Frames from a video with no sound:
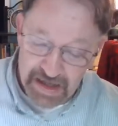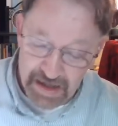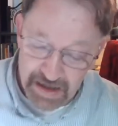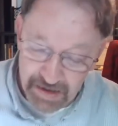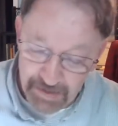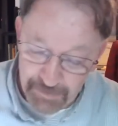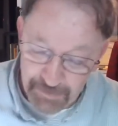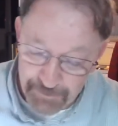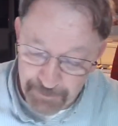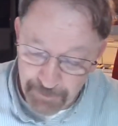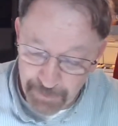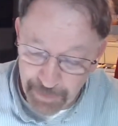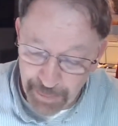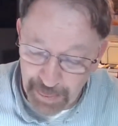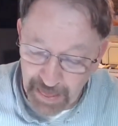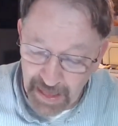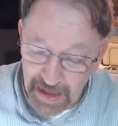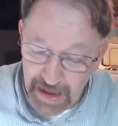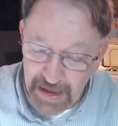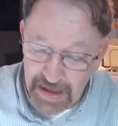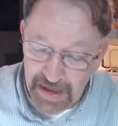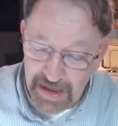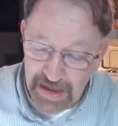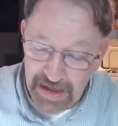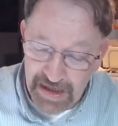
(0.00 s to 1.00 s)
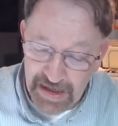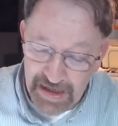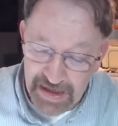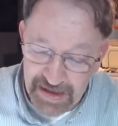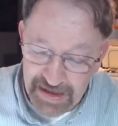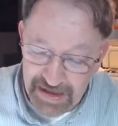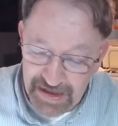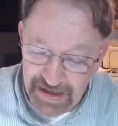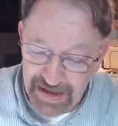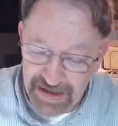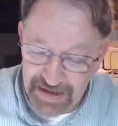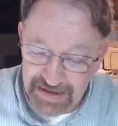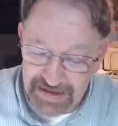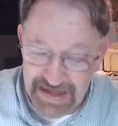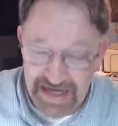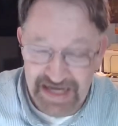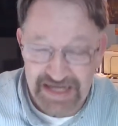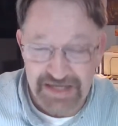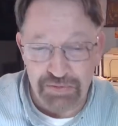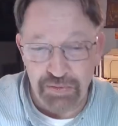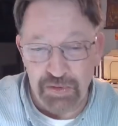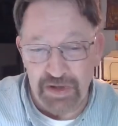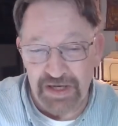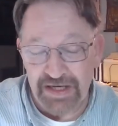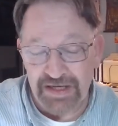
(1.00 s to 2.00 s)
Um, uh, and
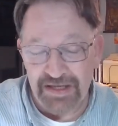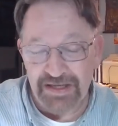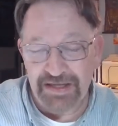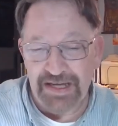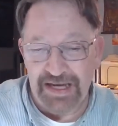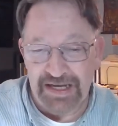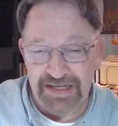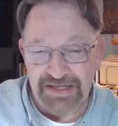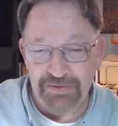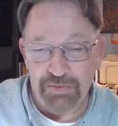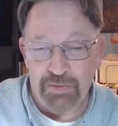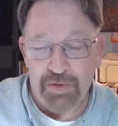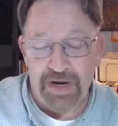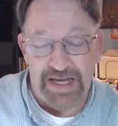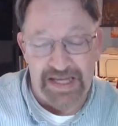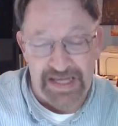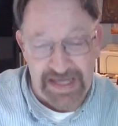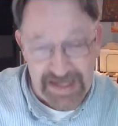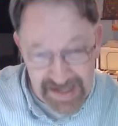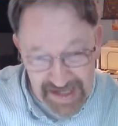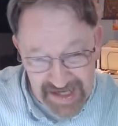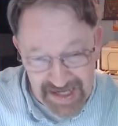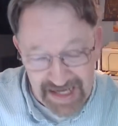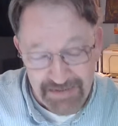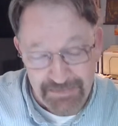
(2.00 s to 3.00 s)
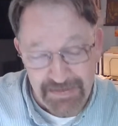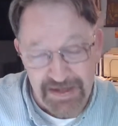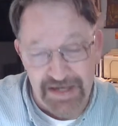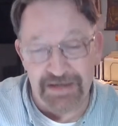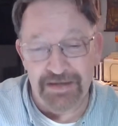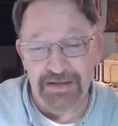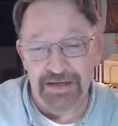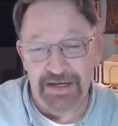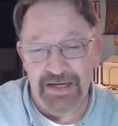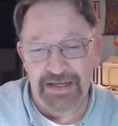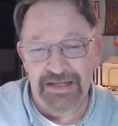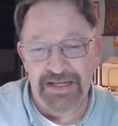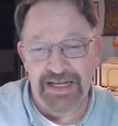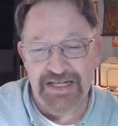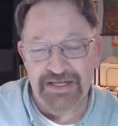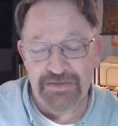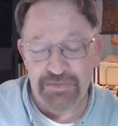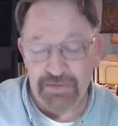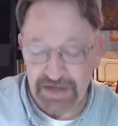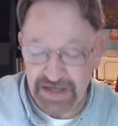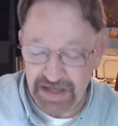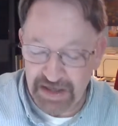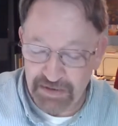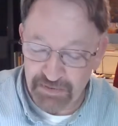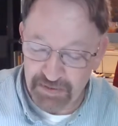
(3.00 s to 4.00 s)
that's what that's why he came here, and that's
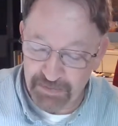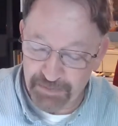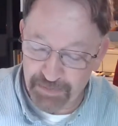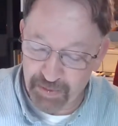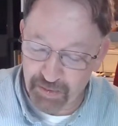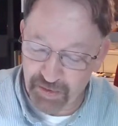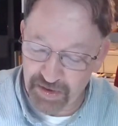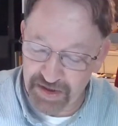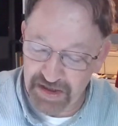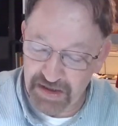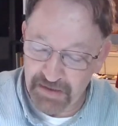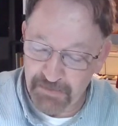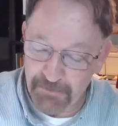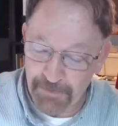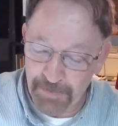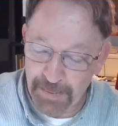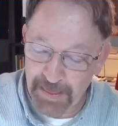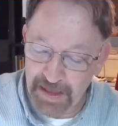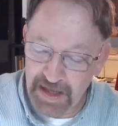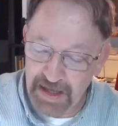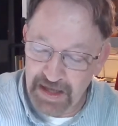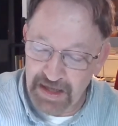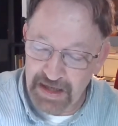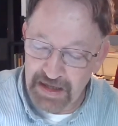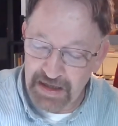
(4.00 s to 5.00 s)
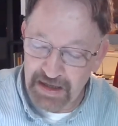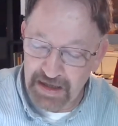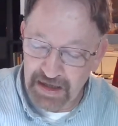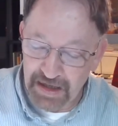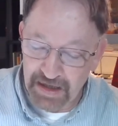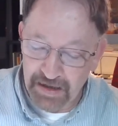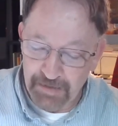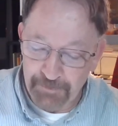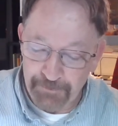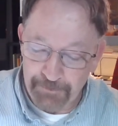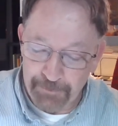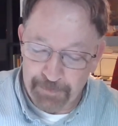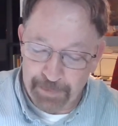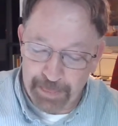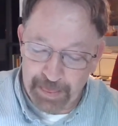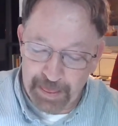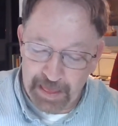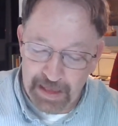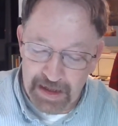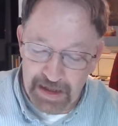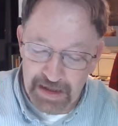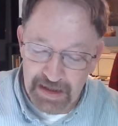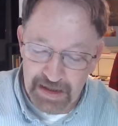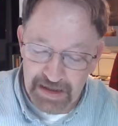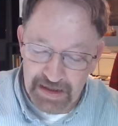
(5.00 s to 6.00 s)
what he reported. Um,
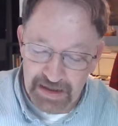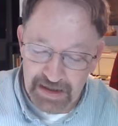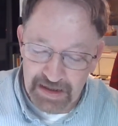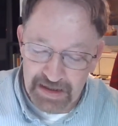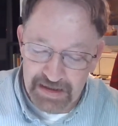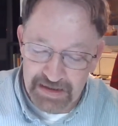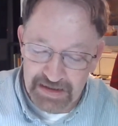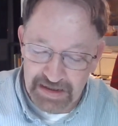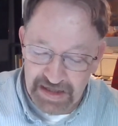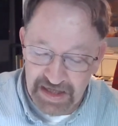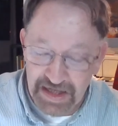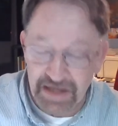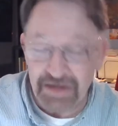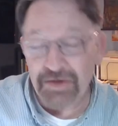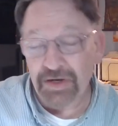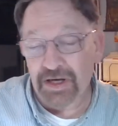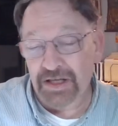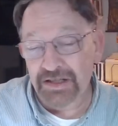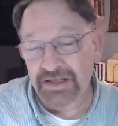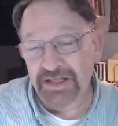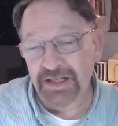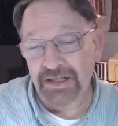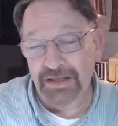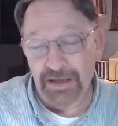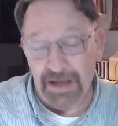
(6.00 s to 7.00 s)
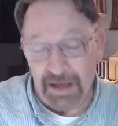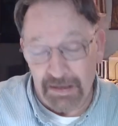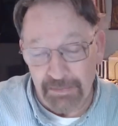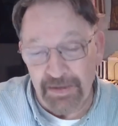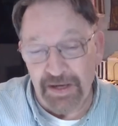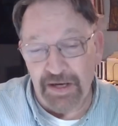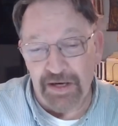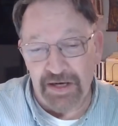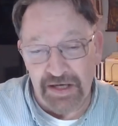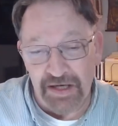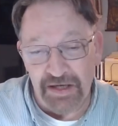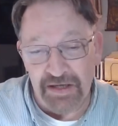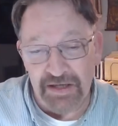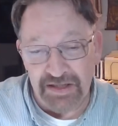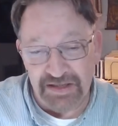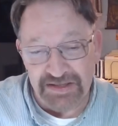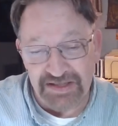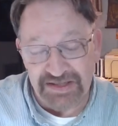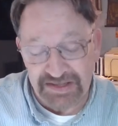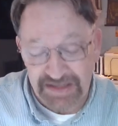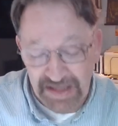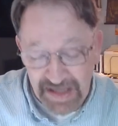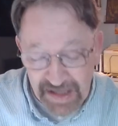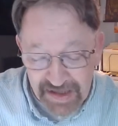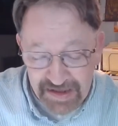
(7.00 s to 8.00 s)
he thought that America could
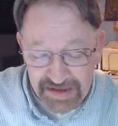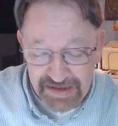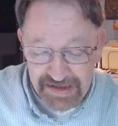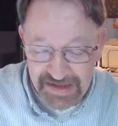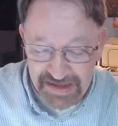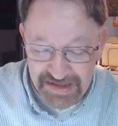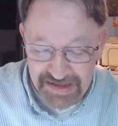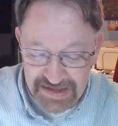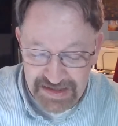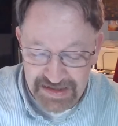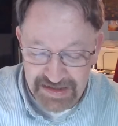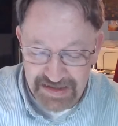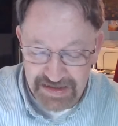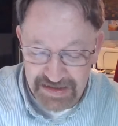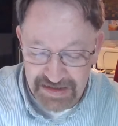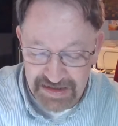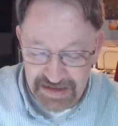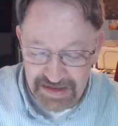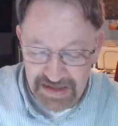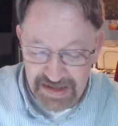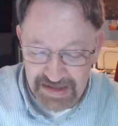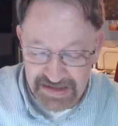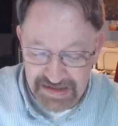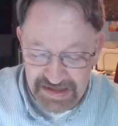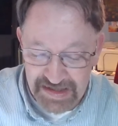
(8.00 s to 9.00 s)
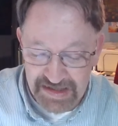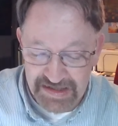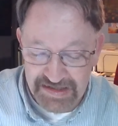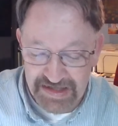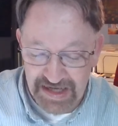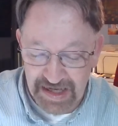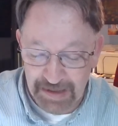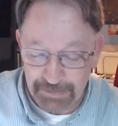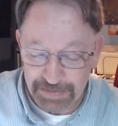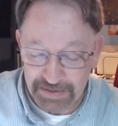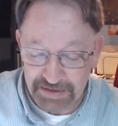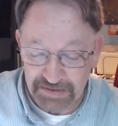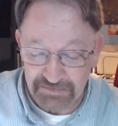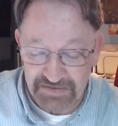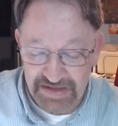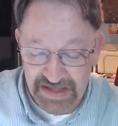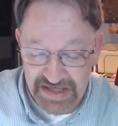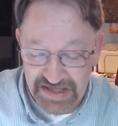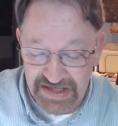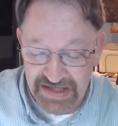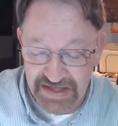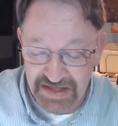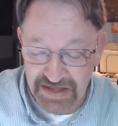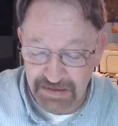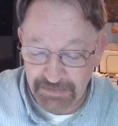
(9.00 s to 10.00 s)
stand a as an example of
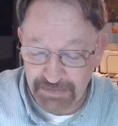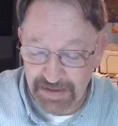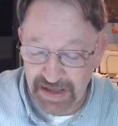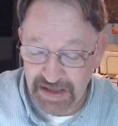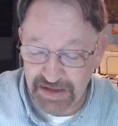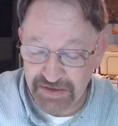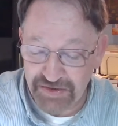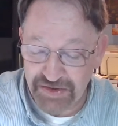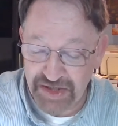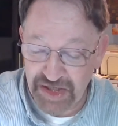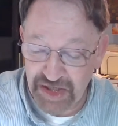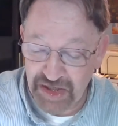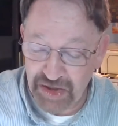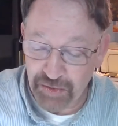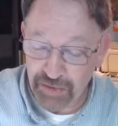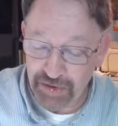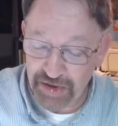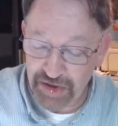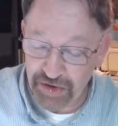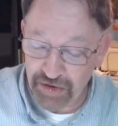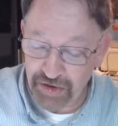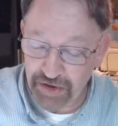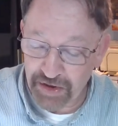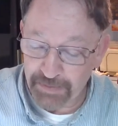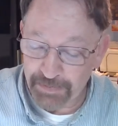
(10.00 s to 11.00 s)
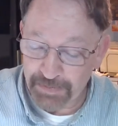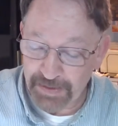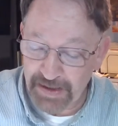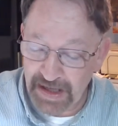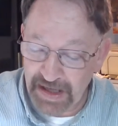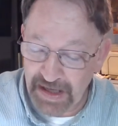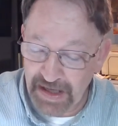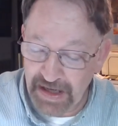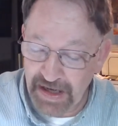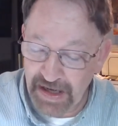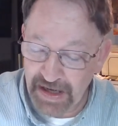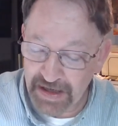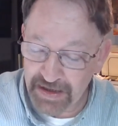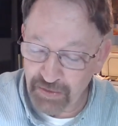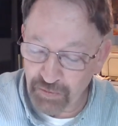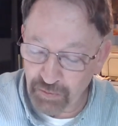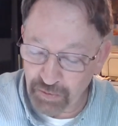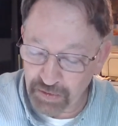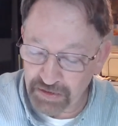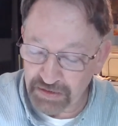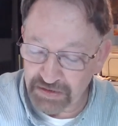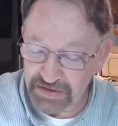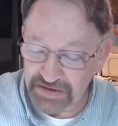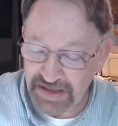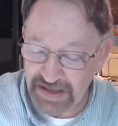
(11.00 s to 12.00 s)
decent democracy to a Europe and a
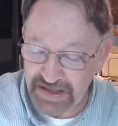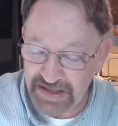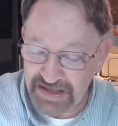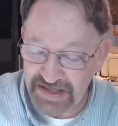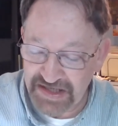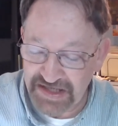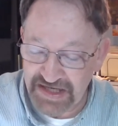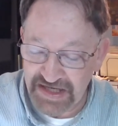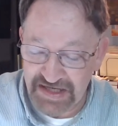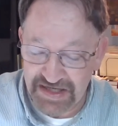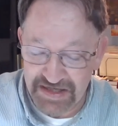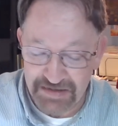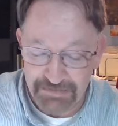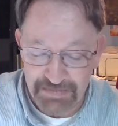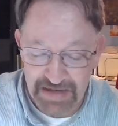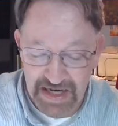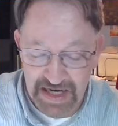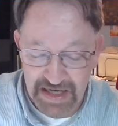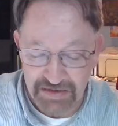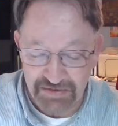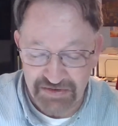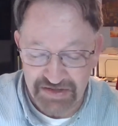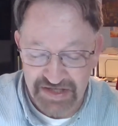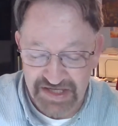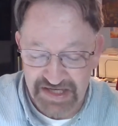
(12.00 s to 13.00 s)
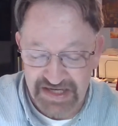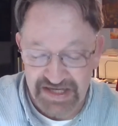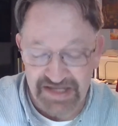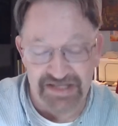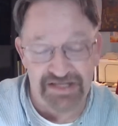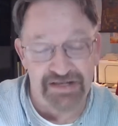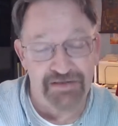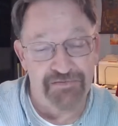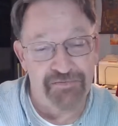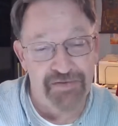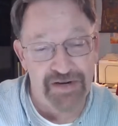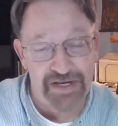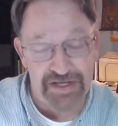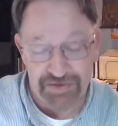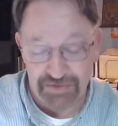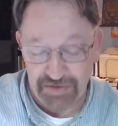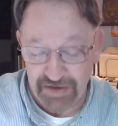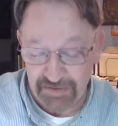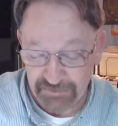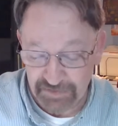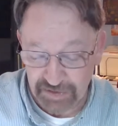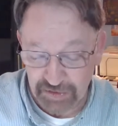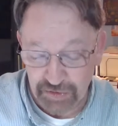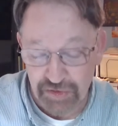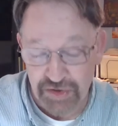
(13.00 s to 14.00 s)
world that had seen democracy as the French
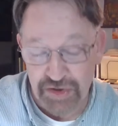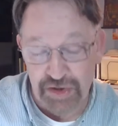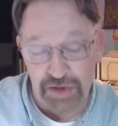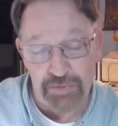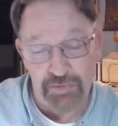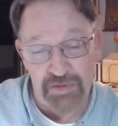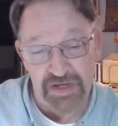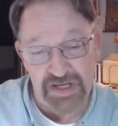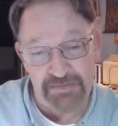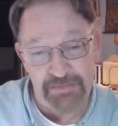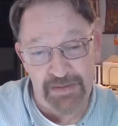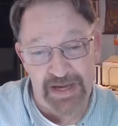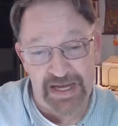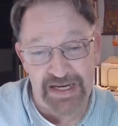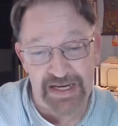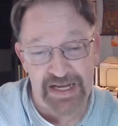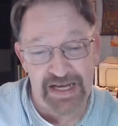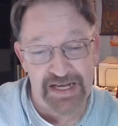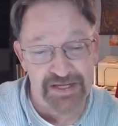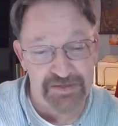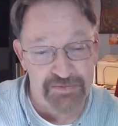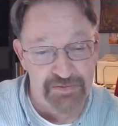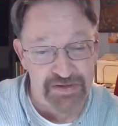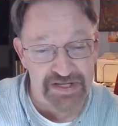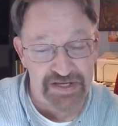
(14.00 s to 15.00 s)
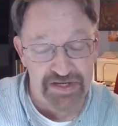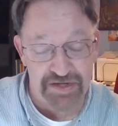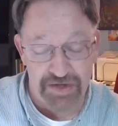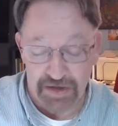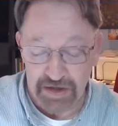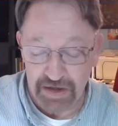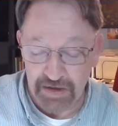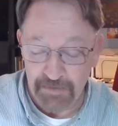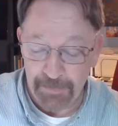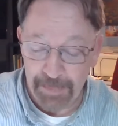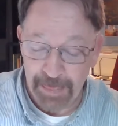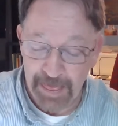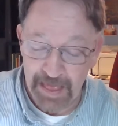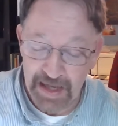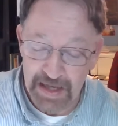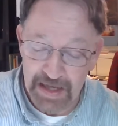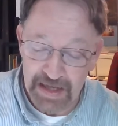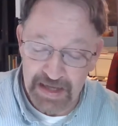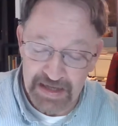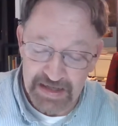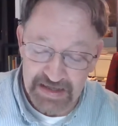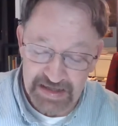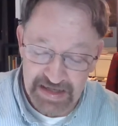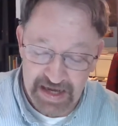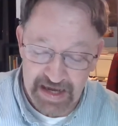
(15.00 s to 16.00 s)
Revolution, which meant, as we saw,
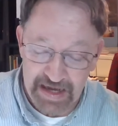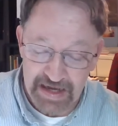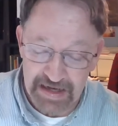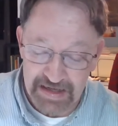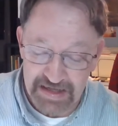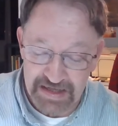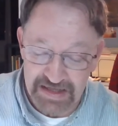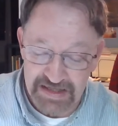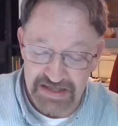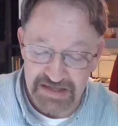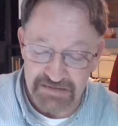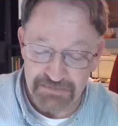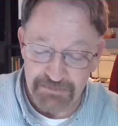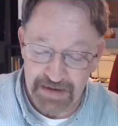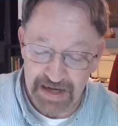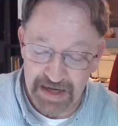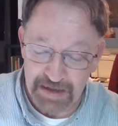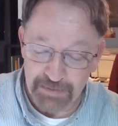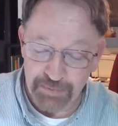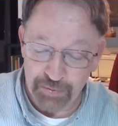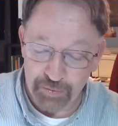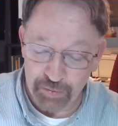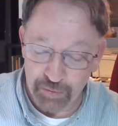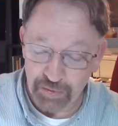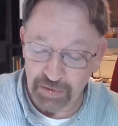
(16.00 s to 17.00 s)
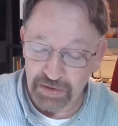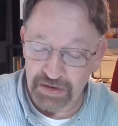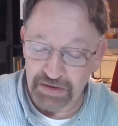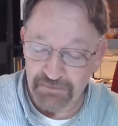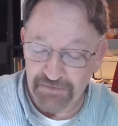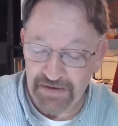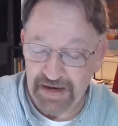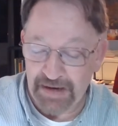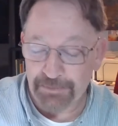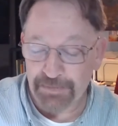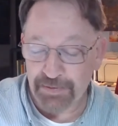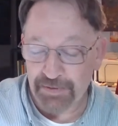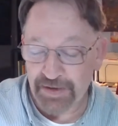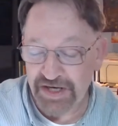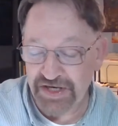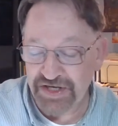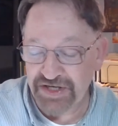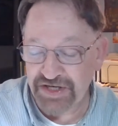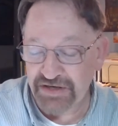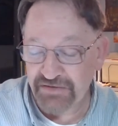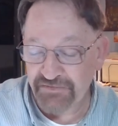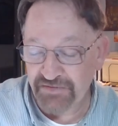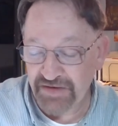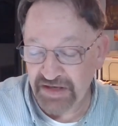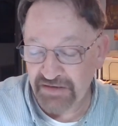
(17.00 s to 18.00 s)
chaos, mob rule,
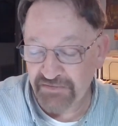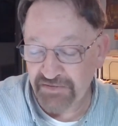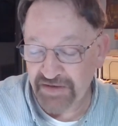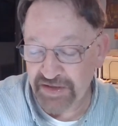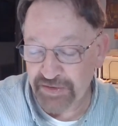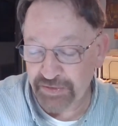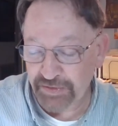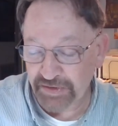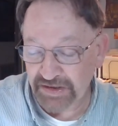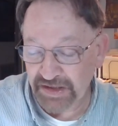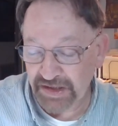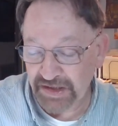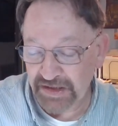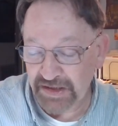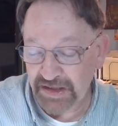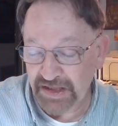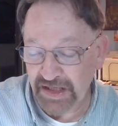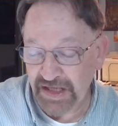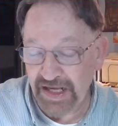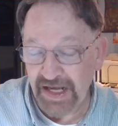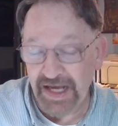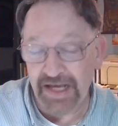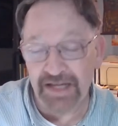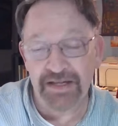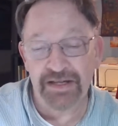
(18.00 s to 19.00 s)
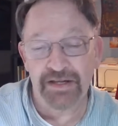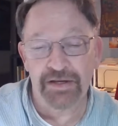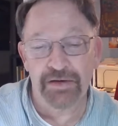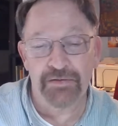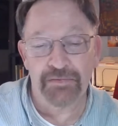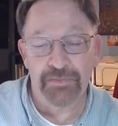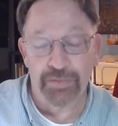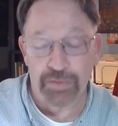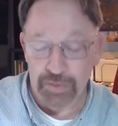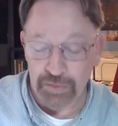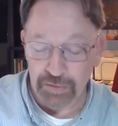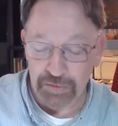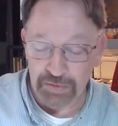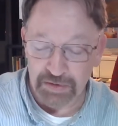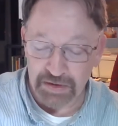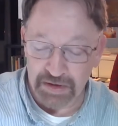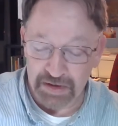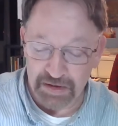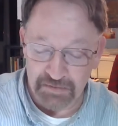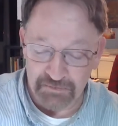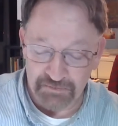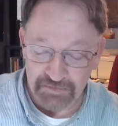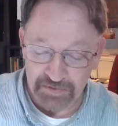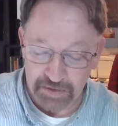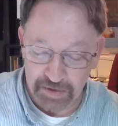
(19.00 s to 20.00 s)
evaporation of individual dignity, and the rule
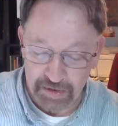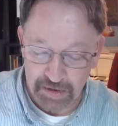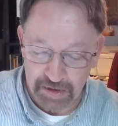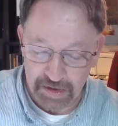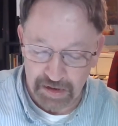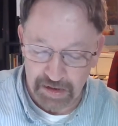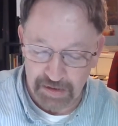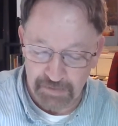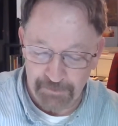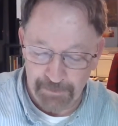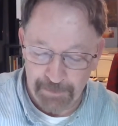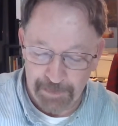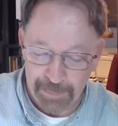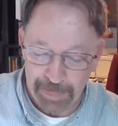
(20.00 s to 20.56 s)
of law.